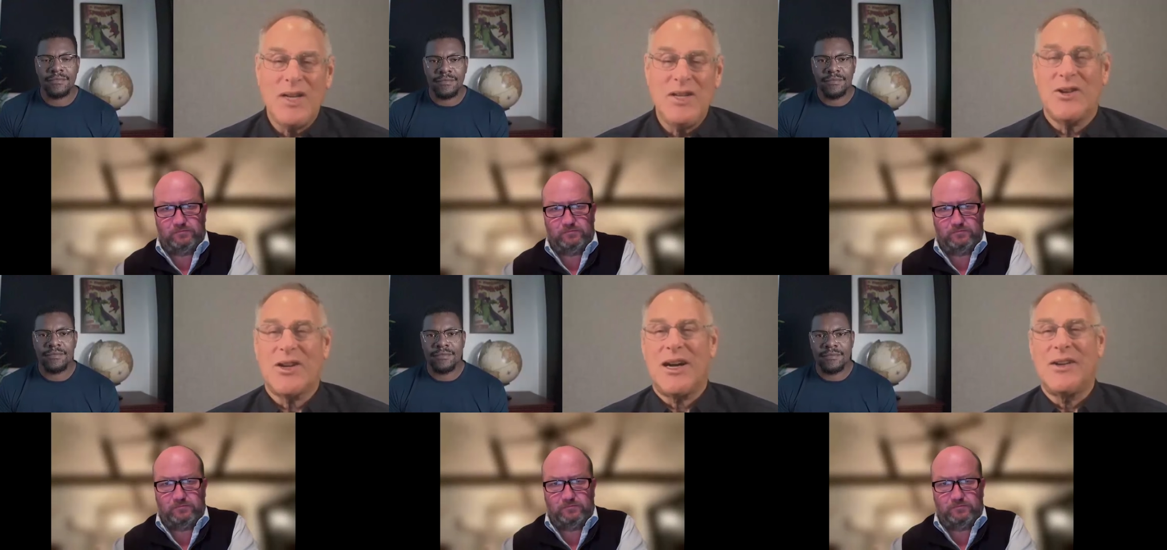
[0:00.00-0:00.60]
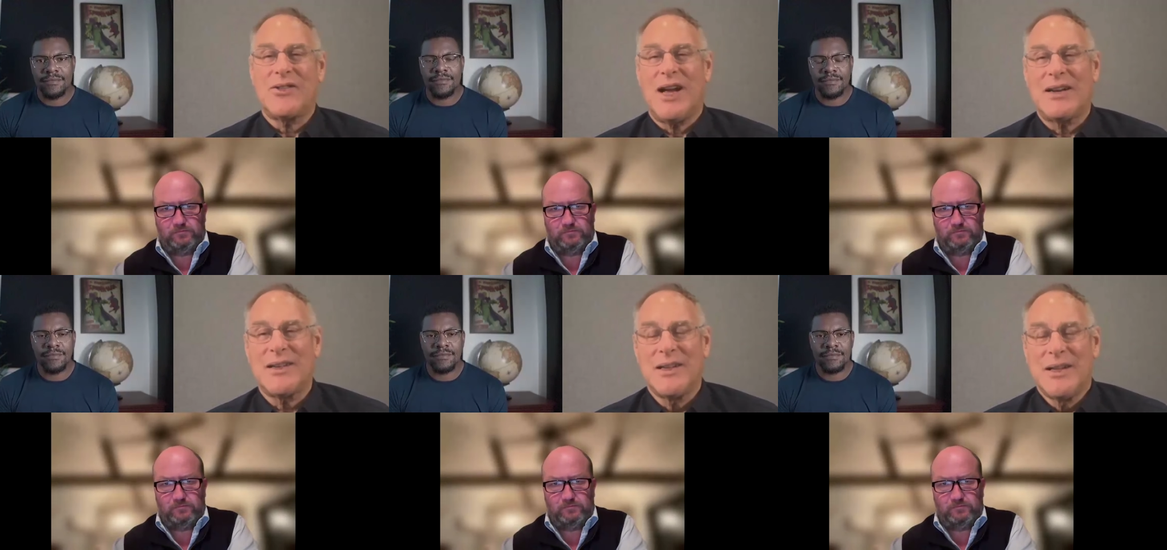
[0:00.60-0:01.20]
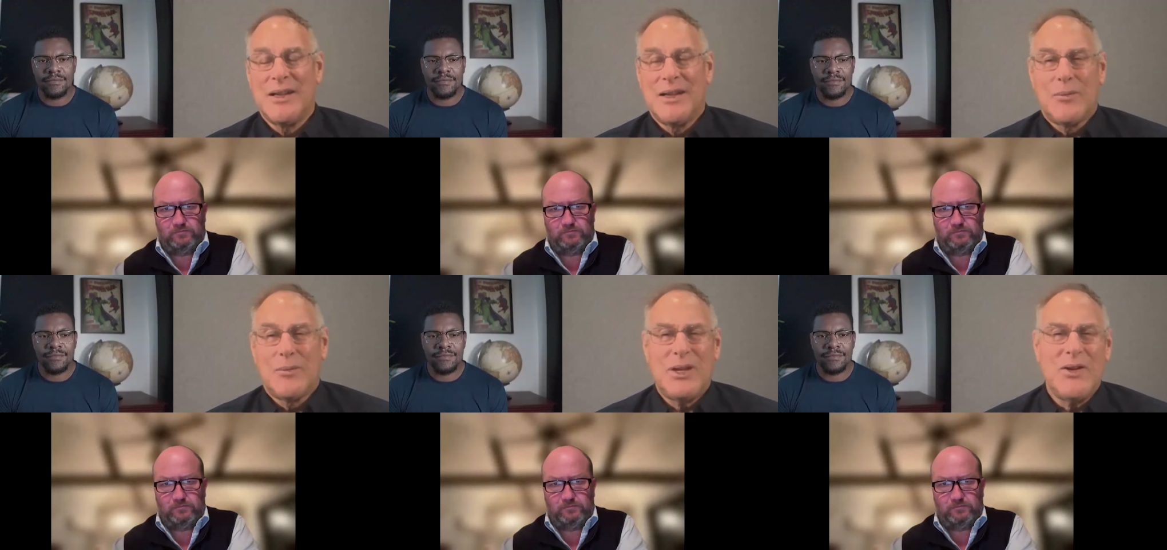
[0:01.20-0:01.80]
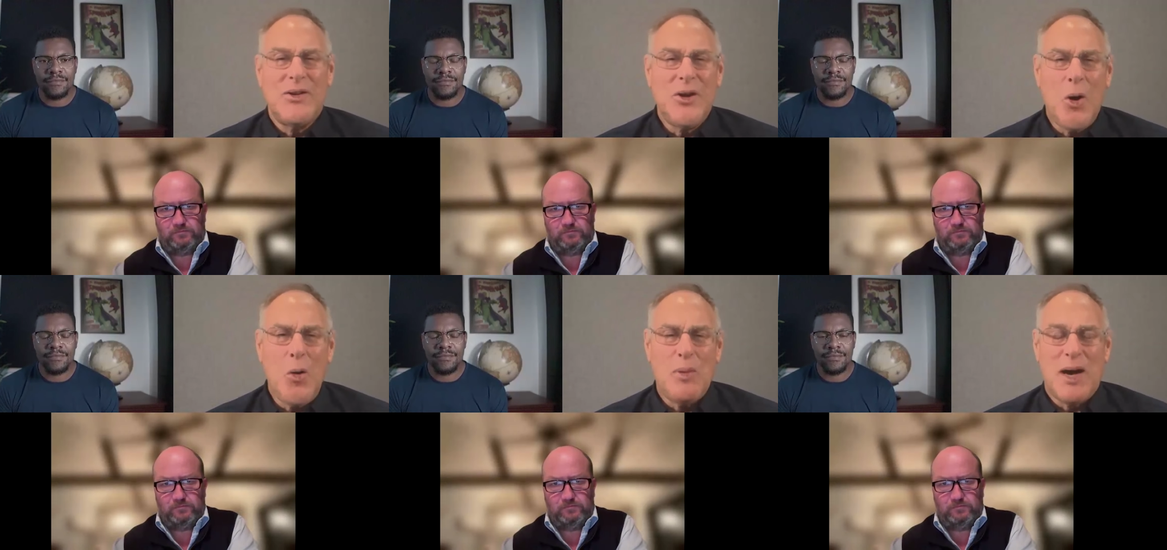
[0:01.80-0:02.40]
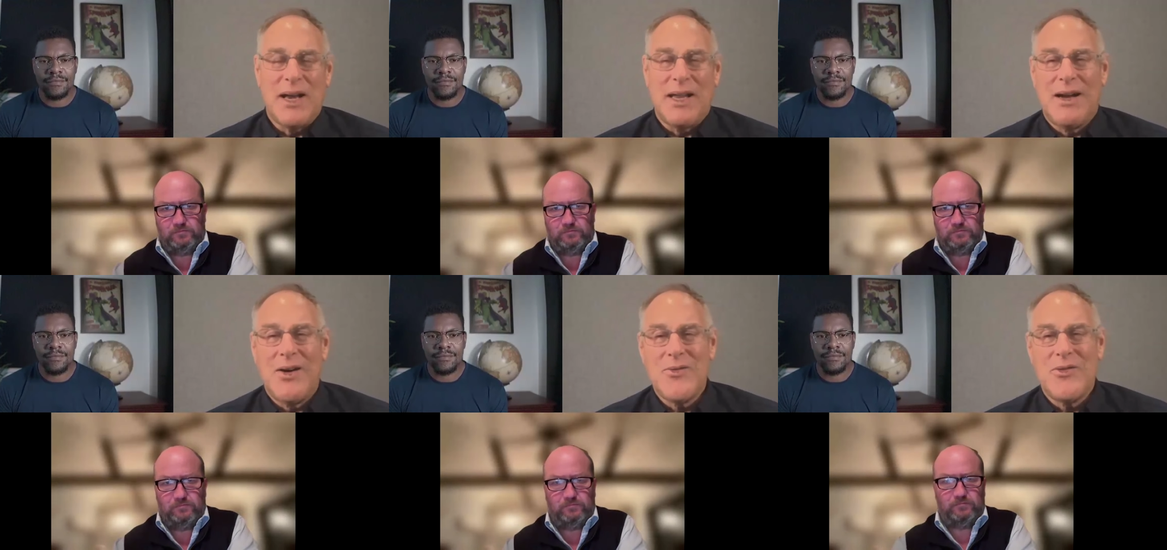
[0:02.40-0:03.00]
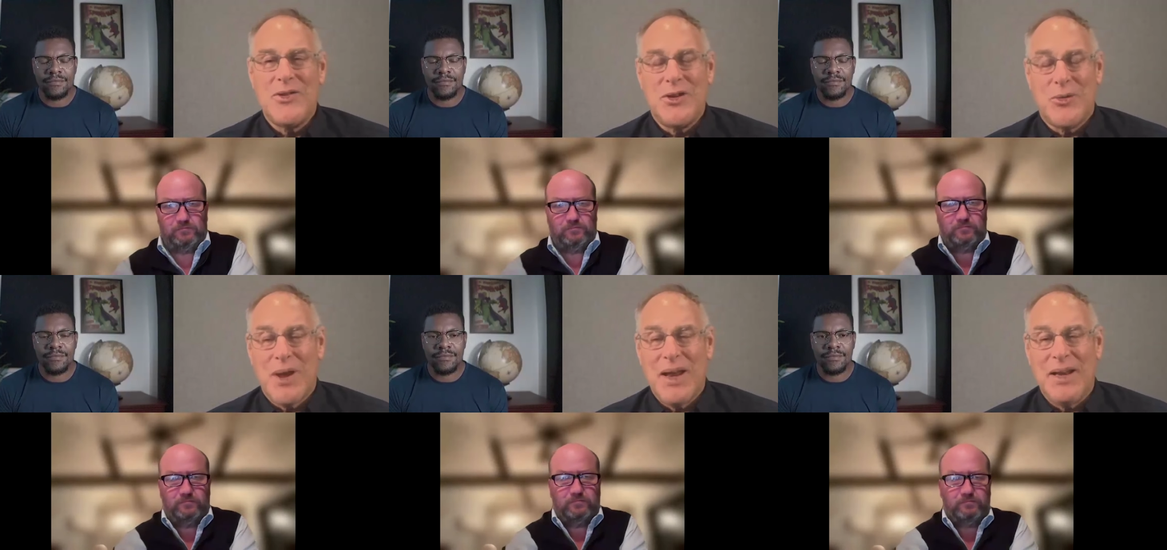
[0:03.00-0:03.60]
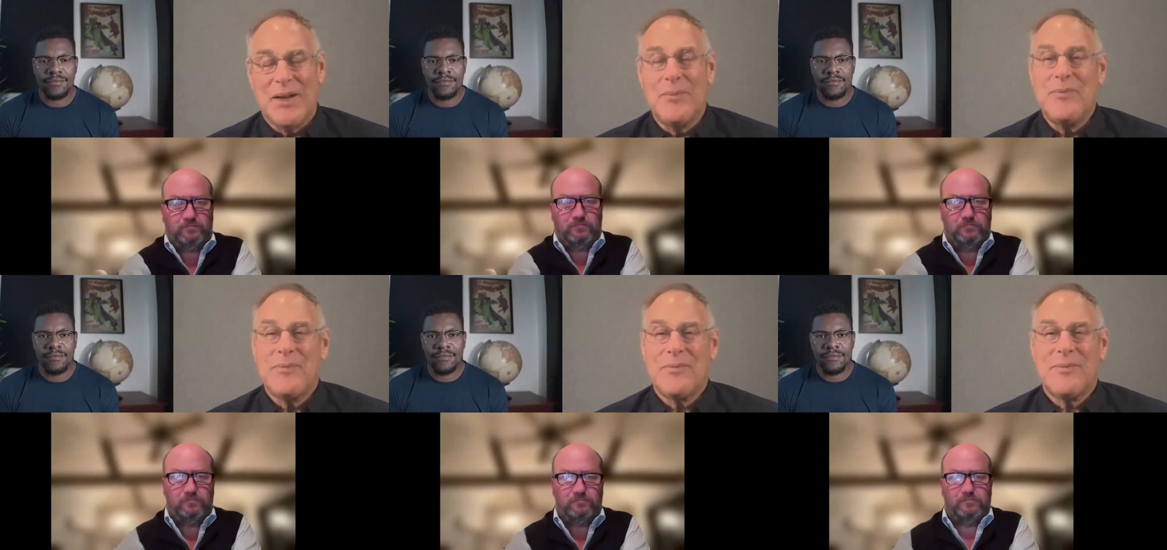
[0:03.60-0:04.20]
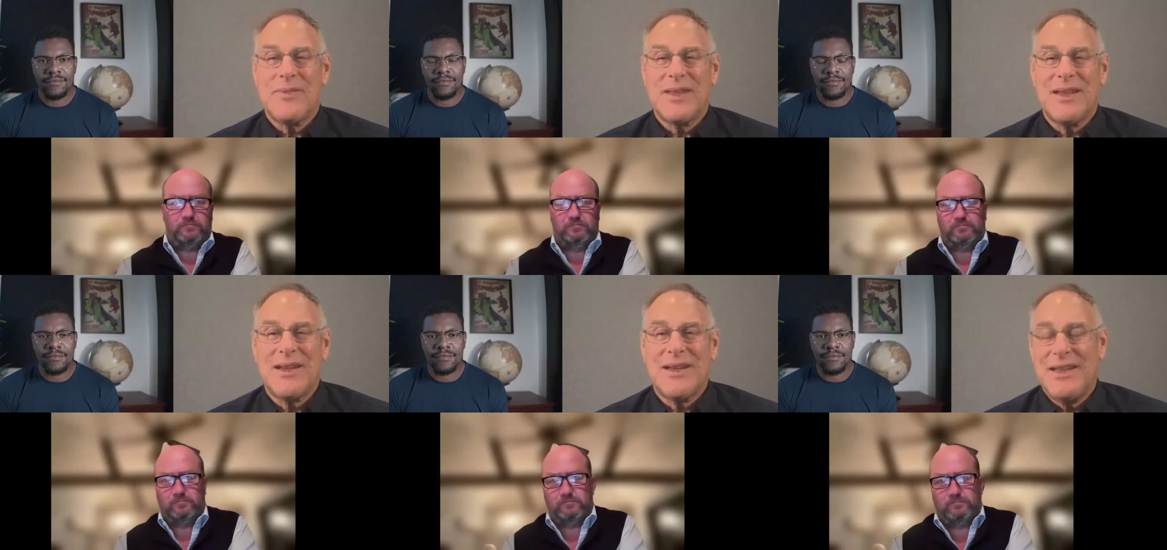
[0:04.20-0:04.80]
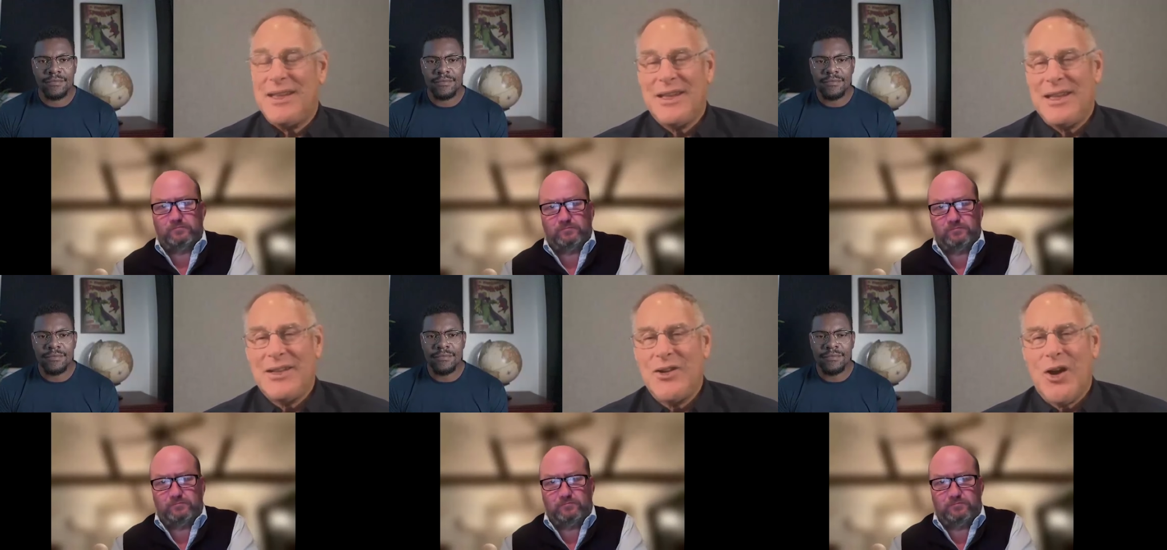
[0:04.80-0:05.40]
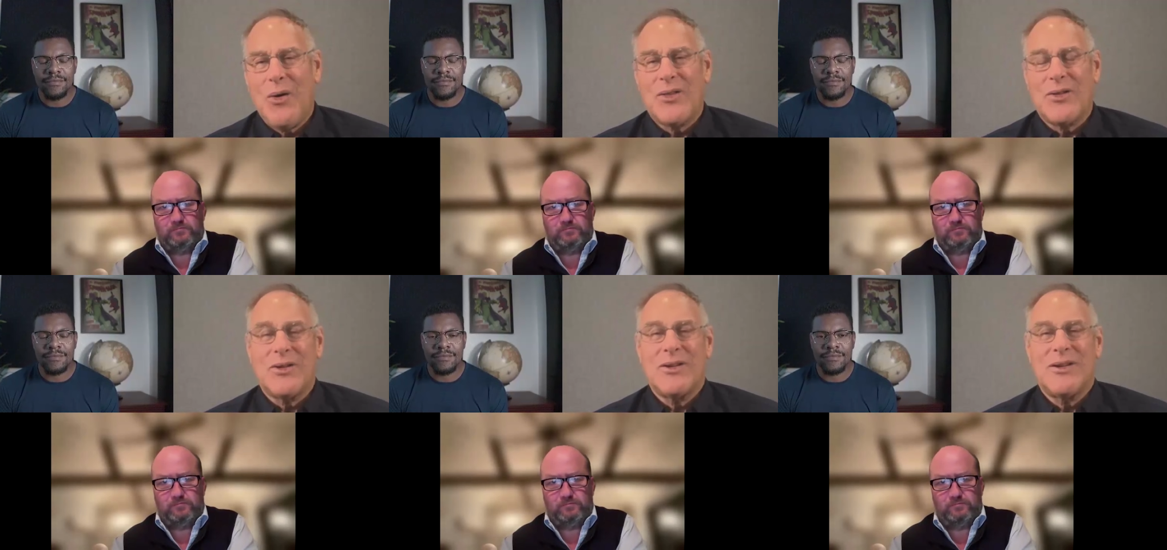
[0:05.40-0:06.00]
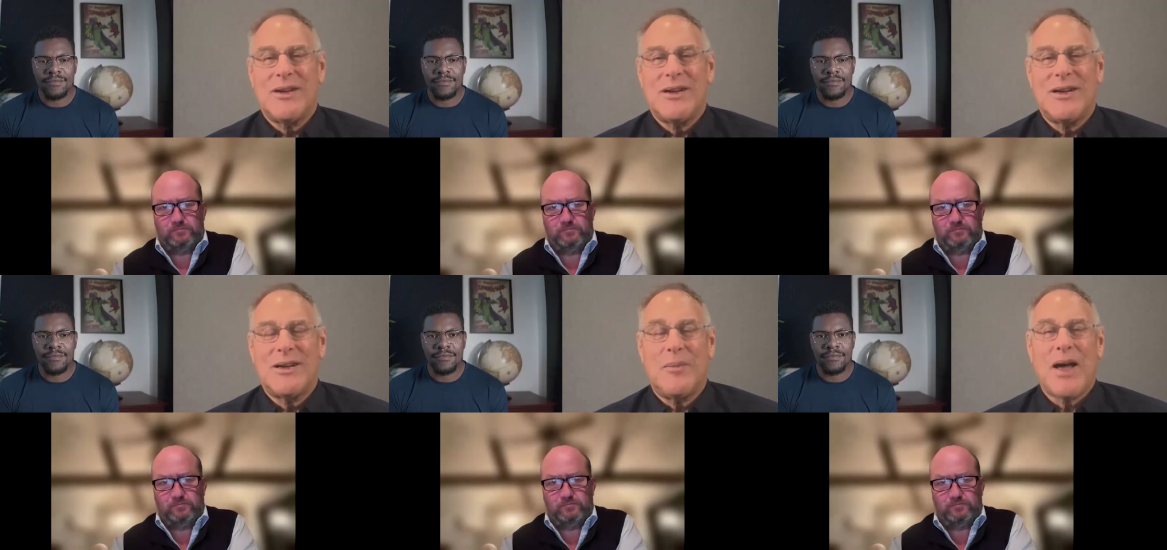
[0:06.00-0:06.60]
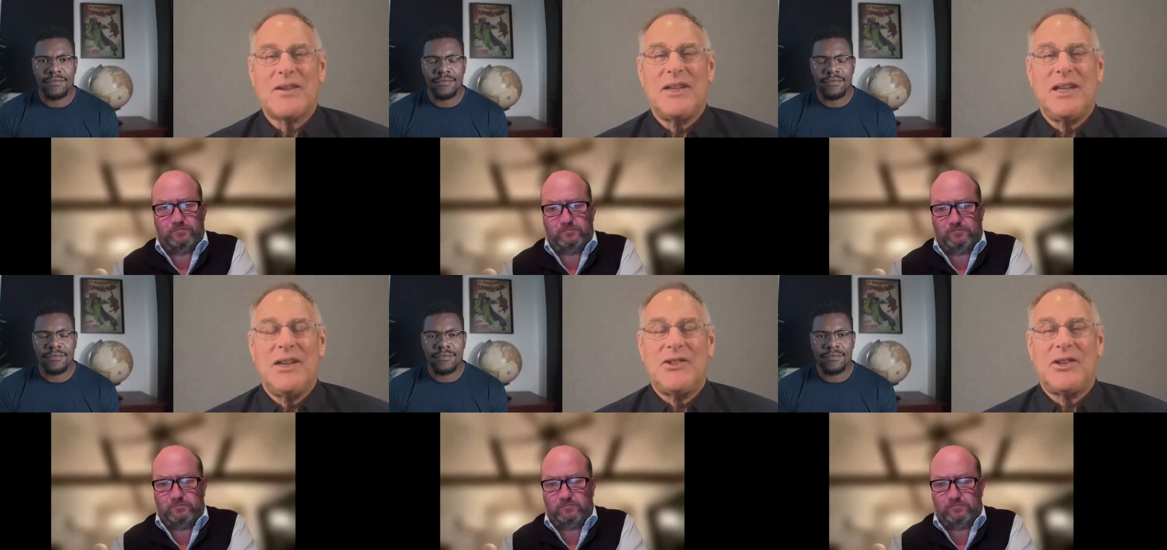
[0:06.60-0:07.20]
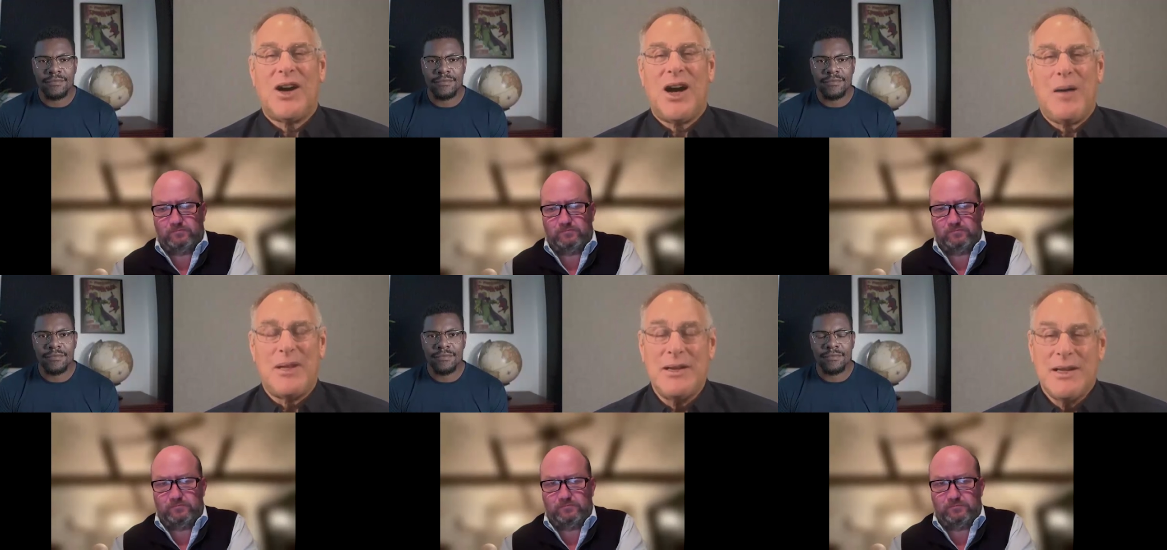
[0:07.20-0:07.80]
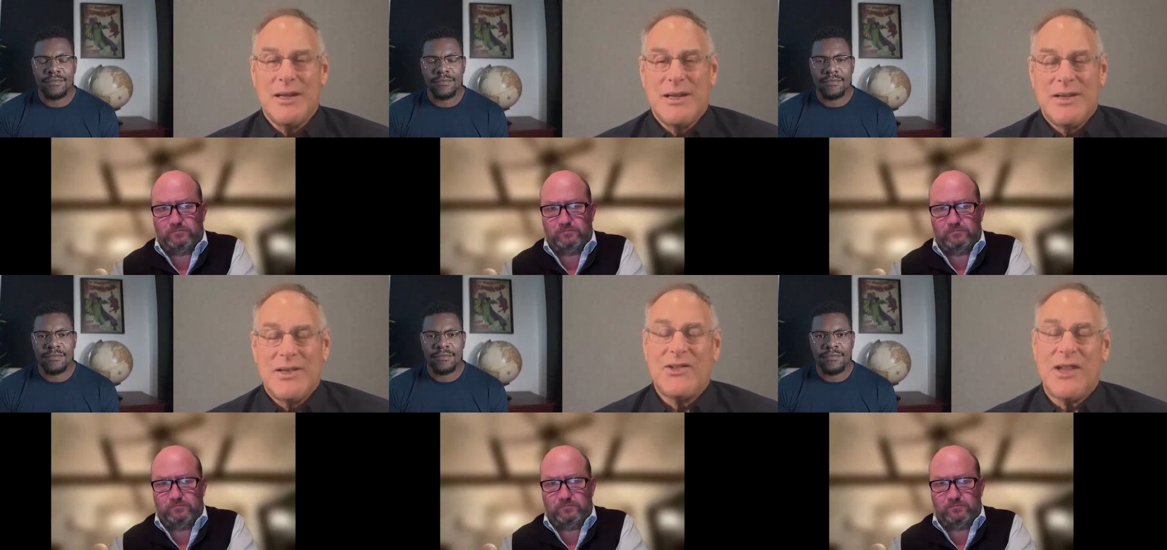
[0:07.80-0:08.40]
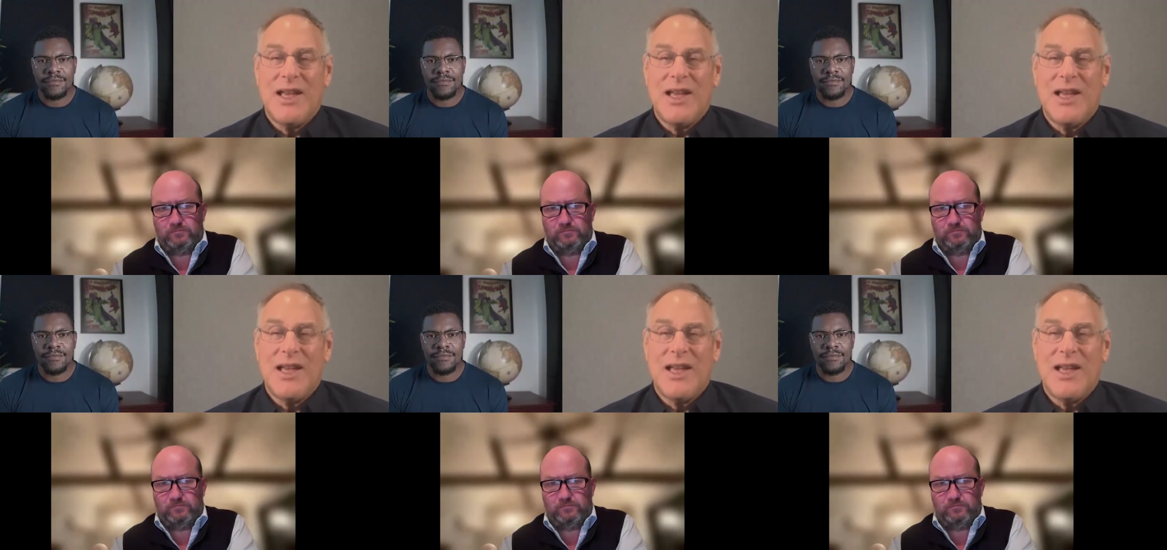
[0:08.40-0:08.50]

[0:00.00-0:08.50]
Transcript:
Speaker 1: 1-year contract. But nobody other than uranium, in no other commodity, is it common to